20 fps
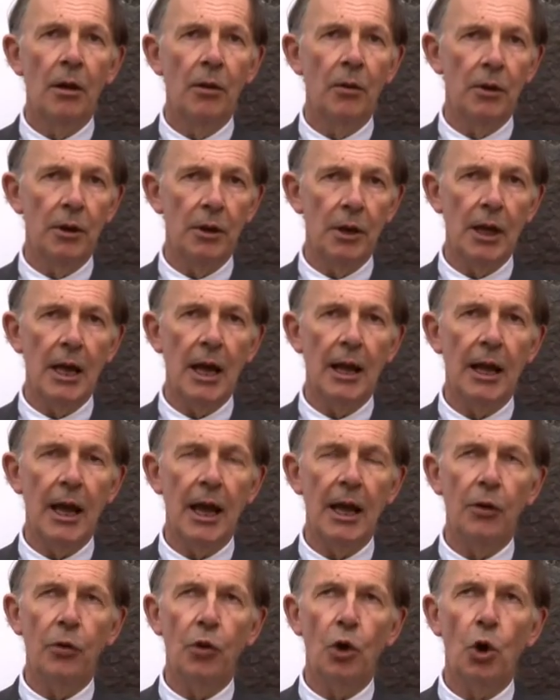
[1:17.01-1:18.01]
the
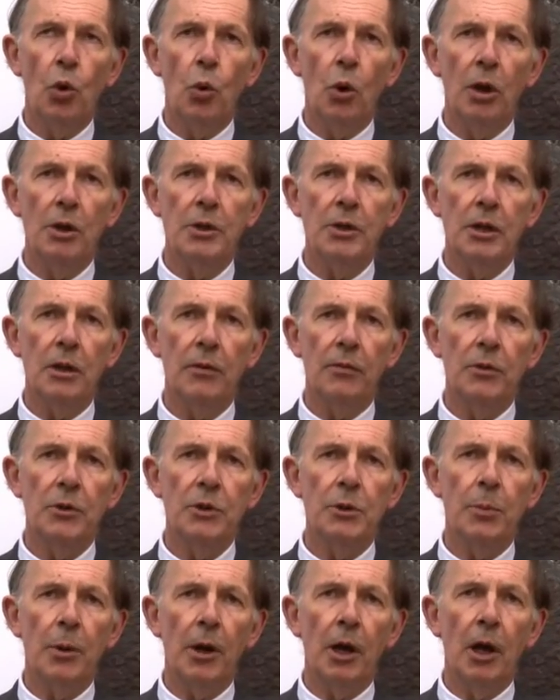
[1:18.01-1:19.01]
DNA and the quality of the
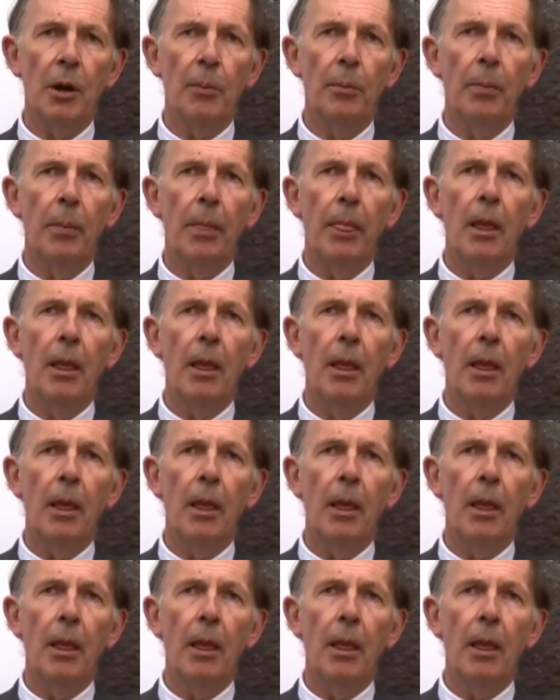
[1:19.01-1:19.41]
sperm,